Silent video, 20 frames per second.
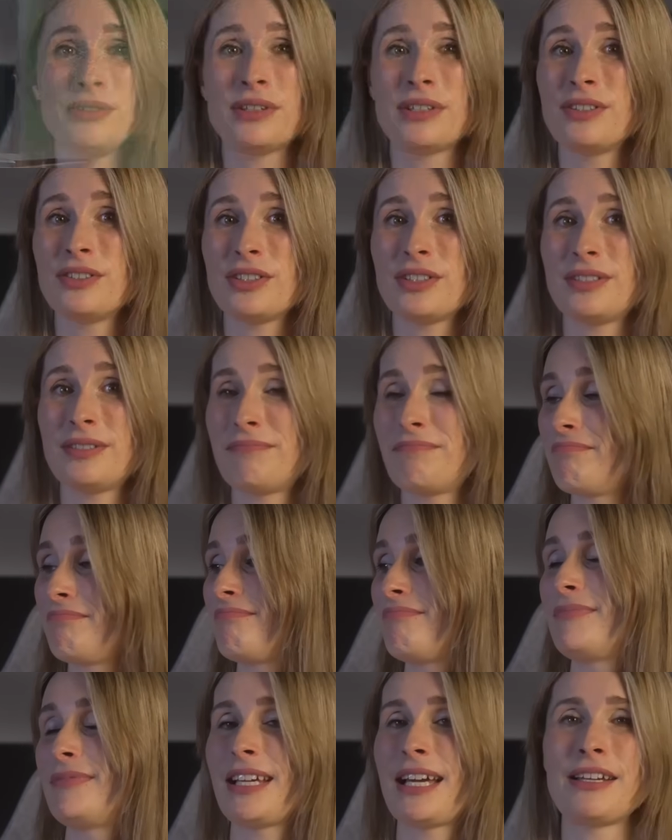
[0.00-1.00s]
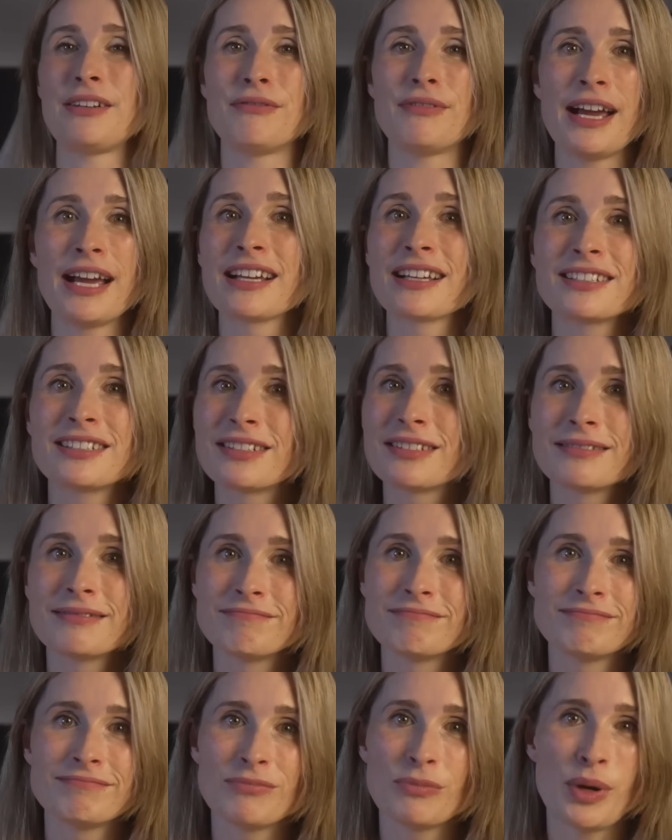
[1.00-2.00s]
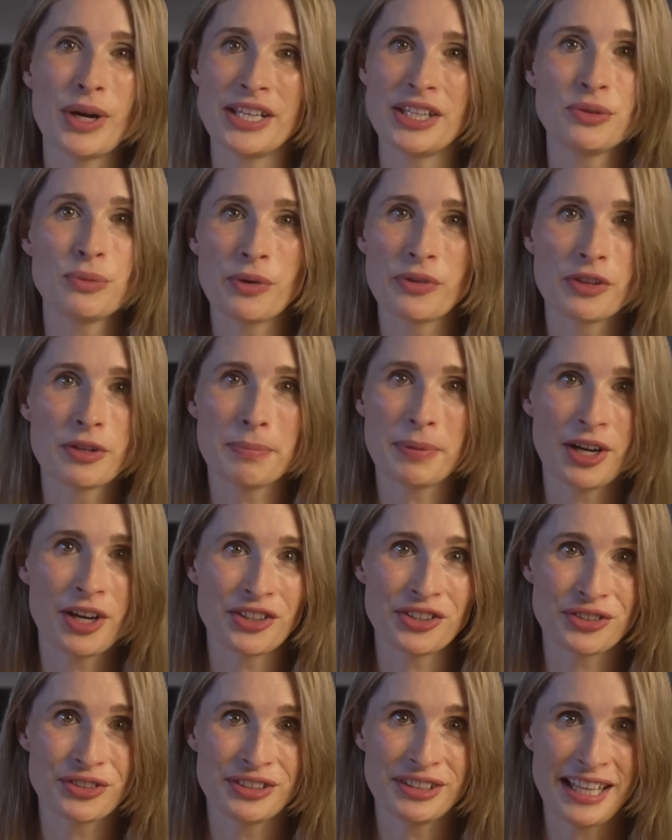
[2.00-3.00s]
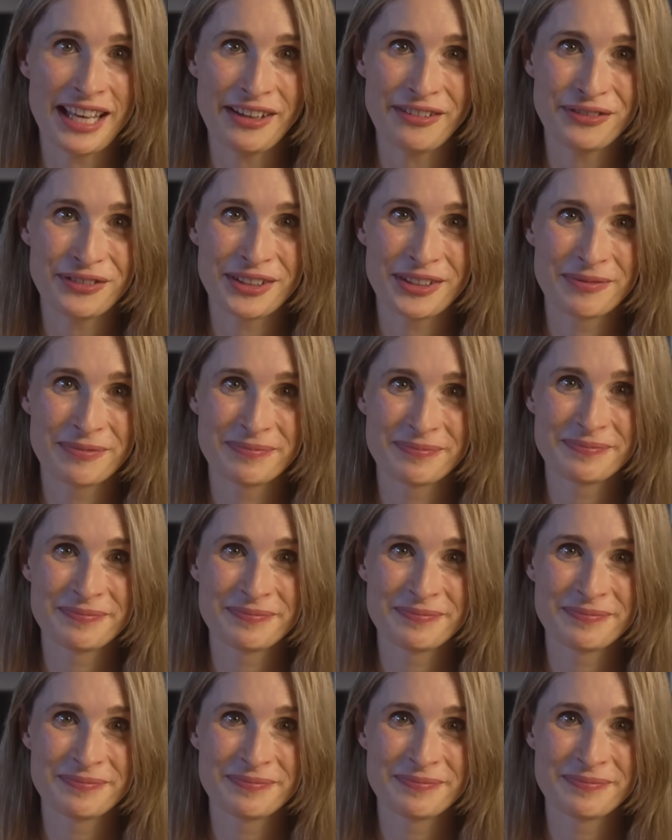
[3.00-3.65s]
you can just direct where you want the parcel left.